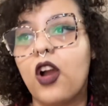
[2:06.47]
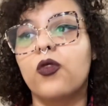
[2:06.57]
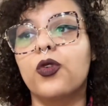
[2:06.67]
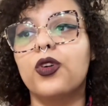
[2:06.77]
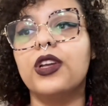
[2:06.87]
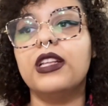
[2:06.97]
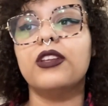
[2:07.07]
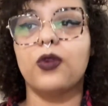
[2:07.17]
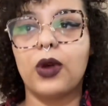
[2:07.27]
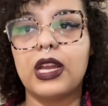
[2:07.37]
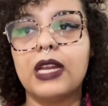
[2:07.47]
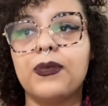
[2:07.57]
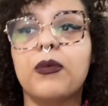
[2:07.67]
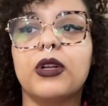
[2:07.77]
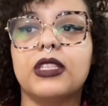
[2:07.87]
Rural Illinois,
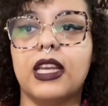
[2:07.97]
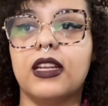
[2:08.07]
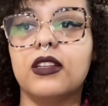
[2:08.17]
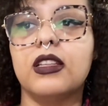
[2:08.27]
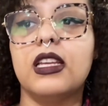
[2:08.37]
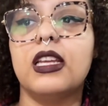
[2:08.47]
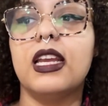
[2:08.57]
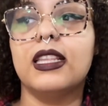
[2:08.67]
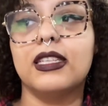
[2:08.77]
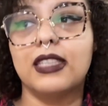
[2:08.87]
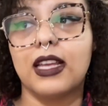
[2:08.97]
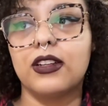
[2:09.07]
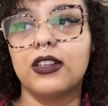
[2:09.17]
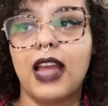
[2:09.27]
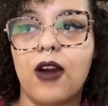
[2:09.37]
particularly in the
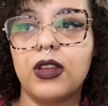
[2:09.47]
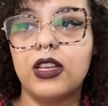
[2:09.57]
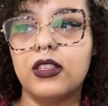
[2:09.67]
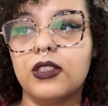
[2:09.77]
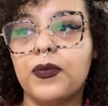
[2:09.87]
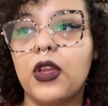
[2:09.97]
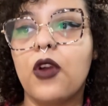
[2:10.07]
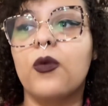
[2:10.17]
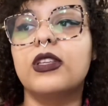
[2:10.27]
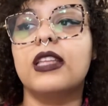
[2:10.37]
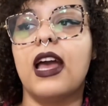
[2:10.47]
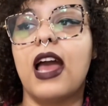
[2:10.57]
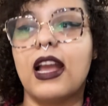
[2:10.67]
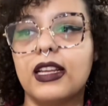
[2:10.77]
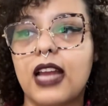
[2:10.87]
southern counties, was
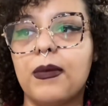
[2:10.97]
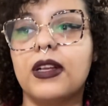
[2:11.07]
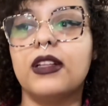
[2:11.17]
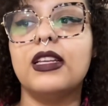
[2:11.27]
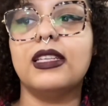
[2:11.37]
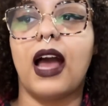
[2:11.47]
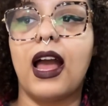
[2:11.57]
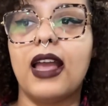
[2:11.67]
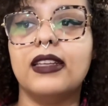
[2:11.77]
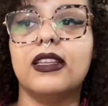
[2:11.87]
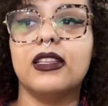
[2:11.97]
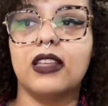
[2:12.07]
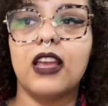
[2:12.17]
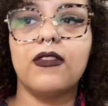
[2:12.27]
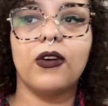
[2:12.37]
economically tied to the
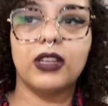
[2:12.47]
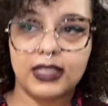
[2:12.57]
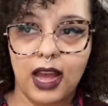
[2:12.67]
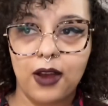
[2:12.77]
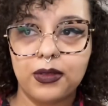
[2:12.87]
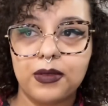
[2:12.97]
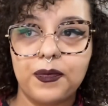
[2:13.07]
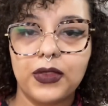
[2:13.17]
slaveholding South.